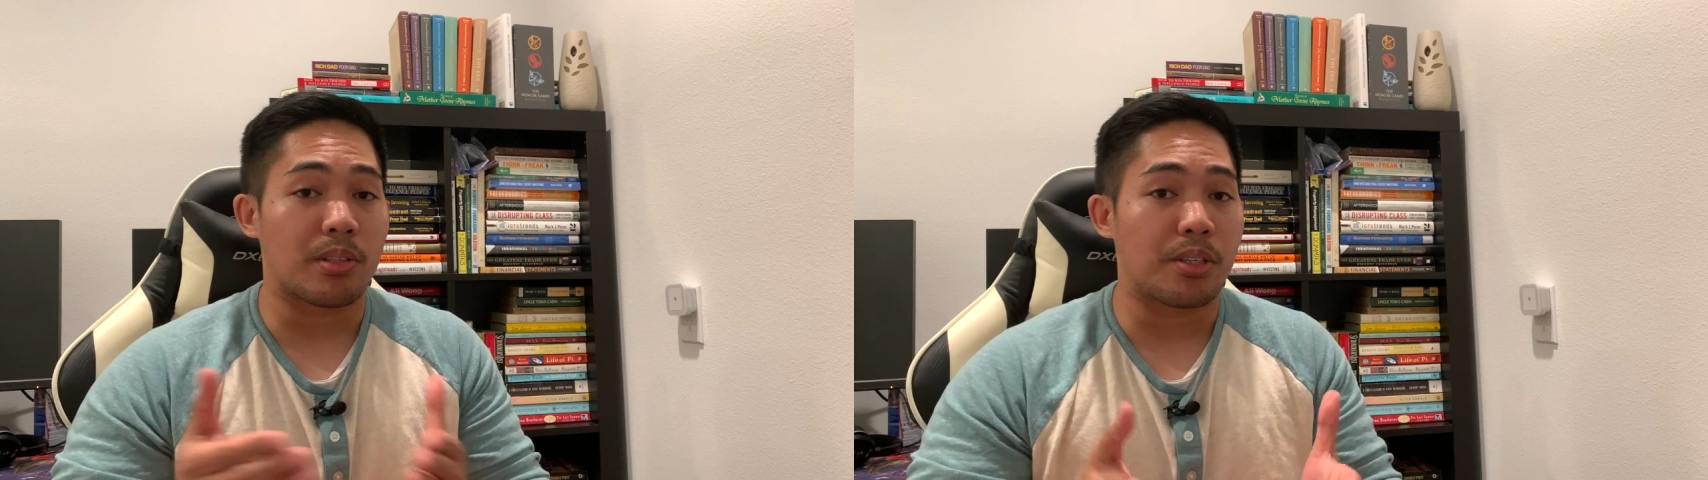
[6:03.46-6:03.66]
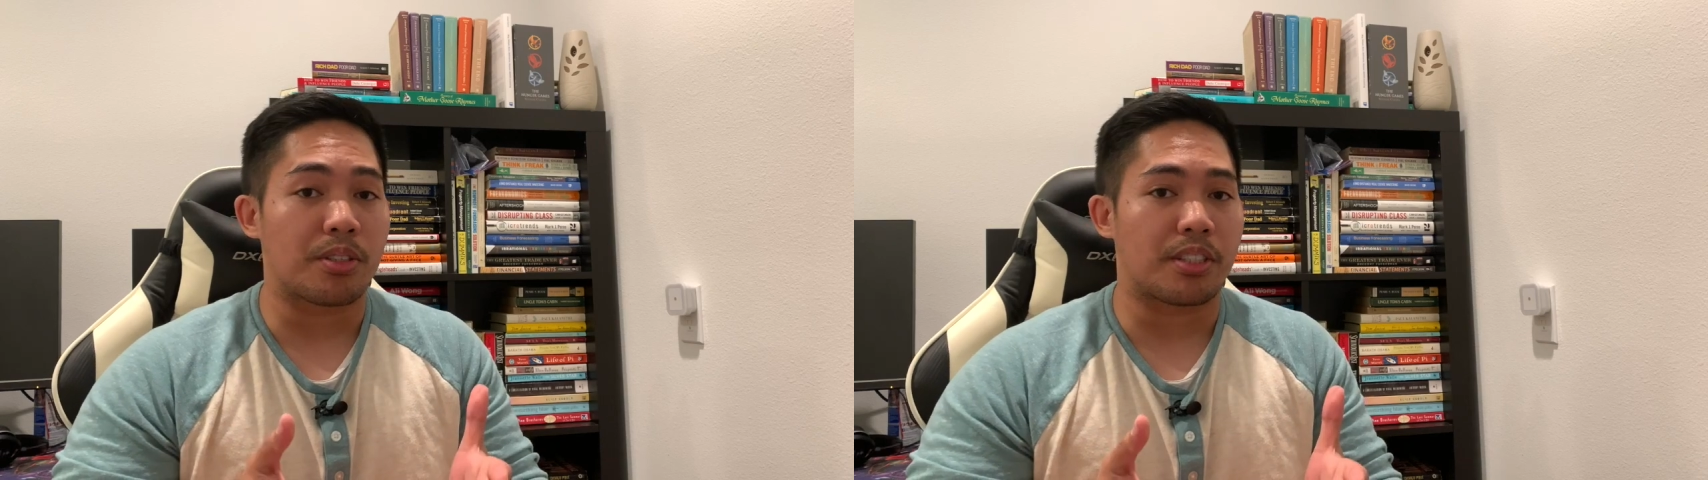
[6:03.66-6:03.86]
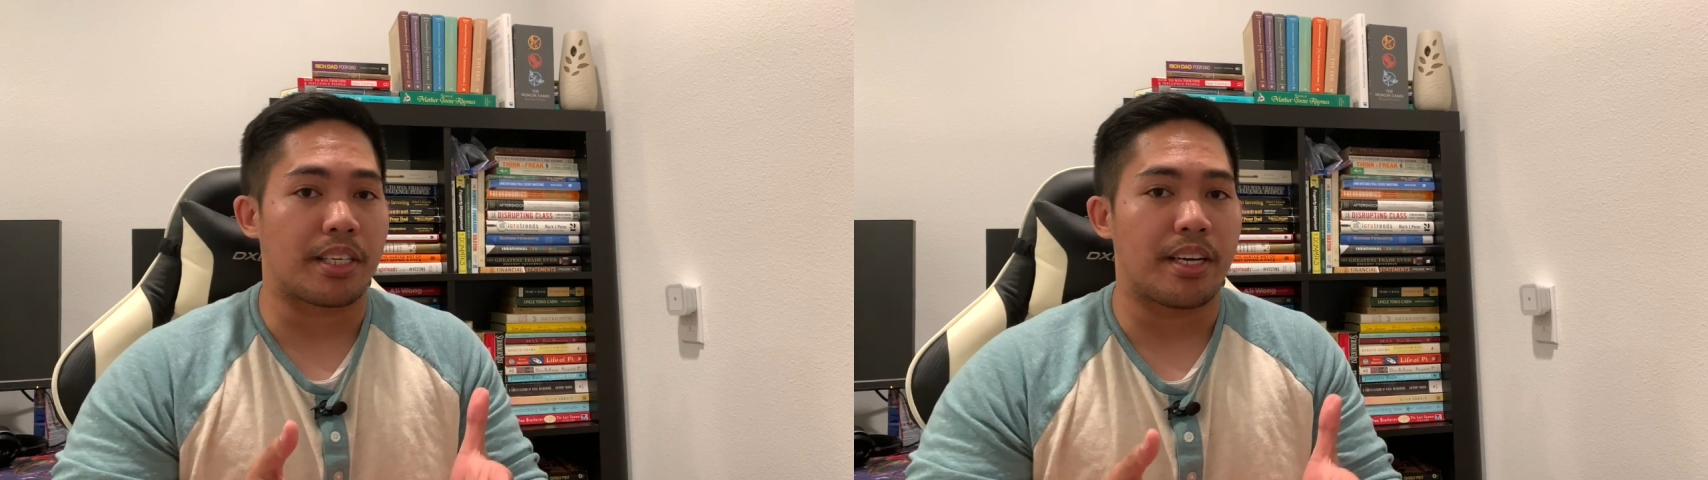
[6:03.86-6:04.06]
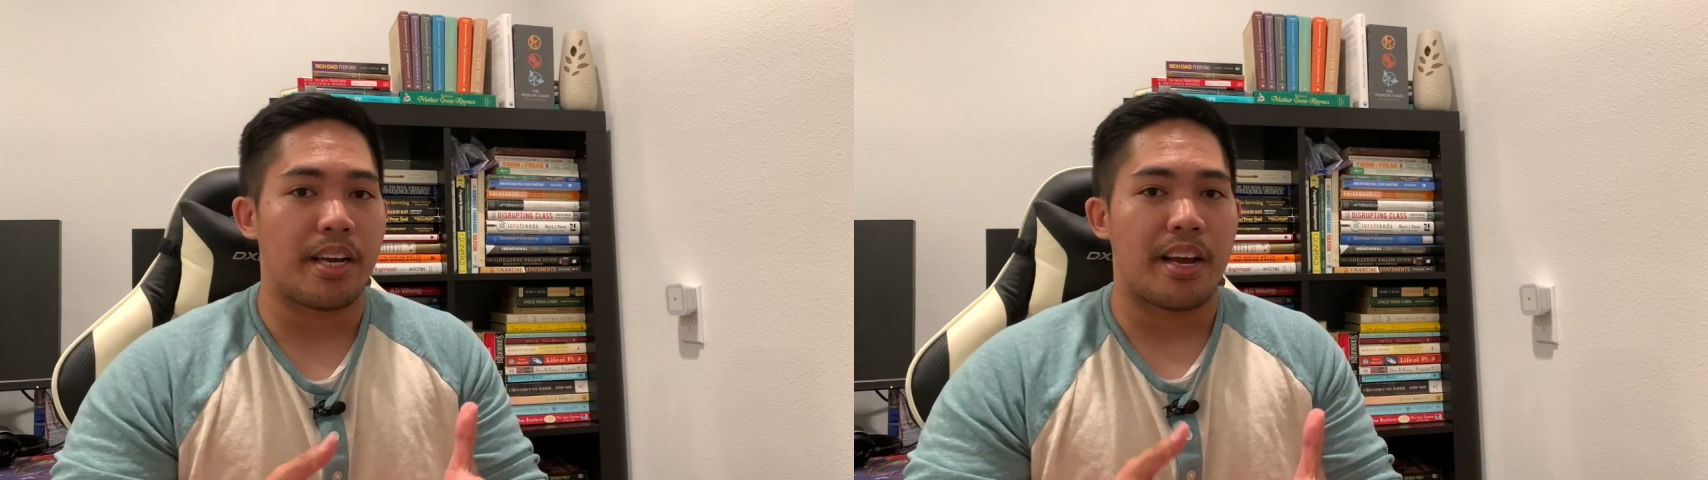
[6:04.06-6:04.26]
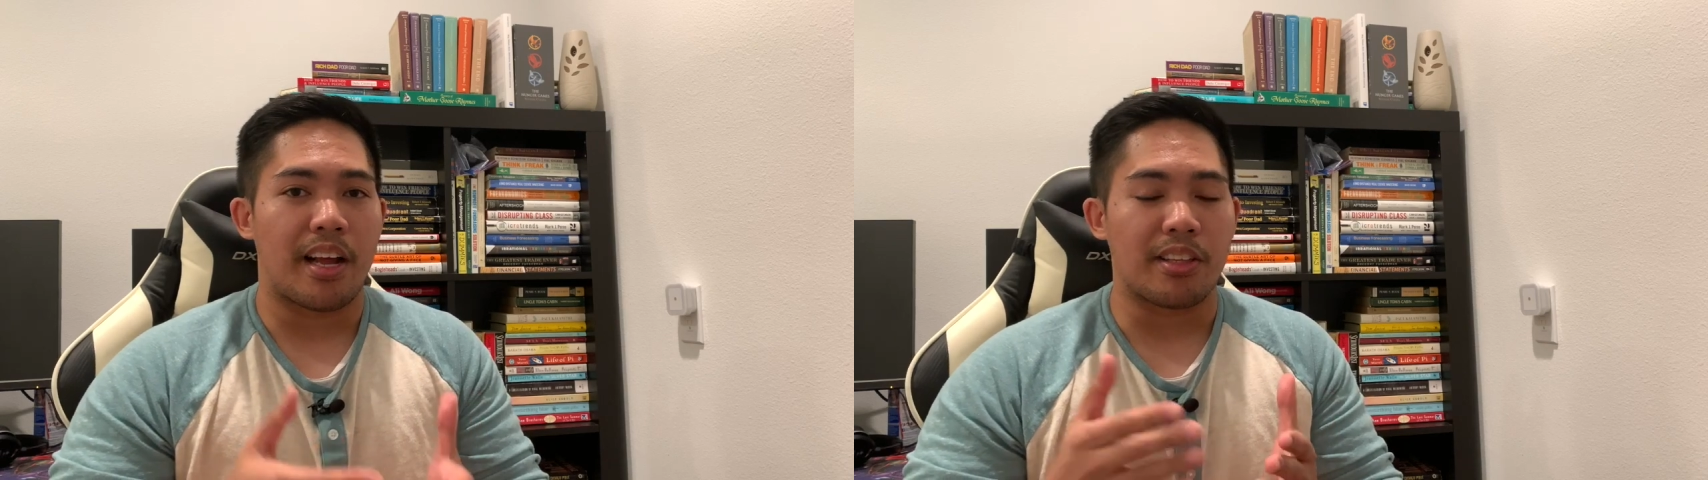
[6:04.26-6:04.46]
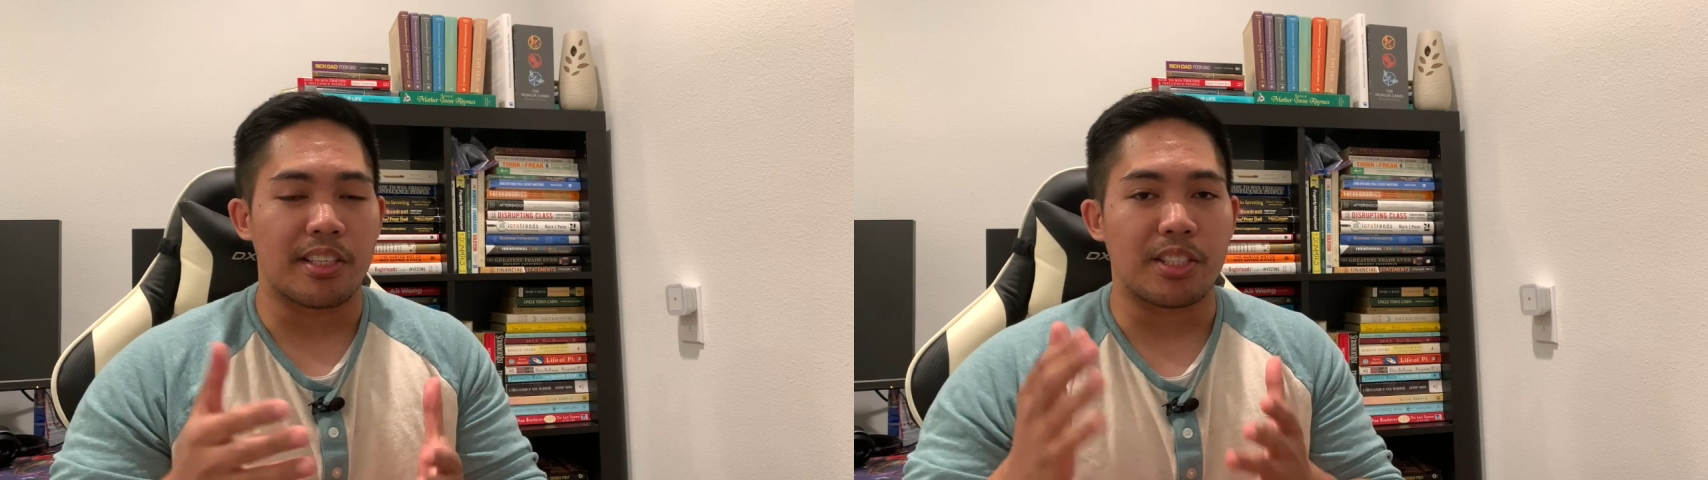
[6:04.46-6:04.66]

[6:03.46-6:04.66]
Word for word: literacy, at least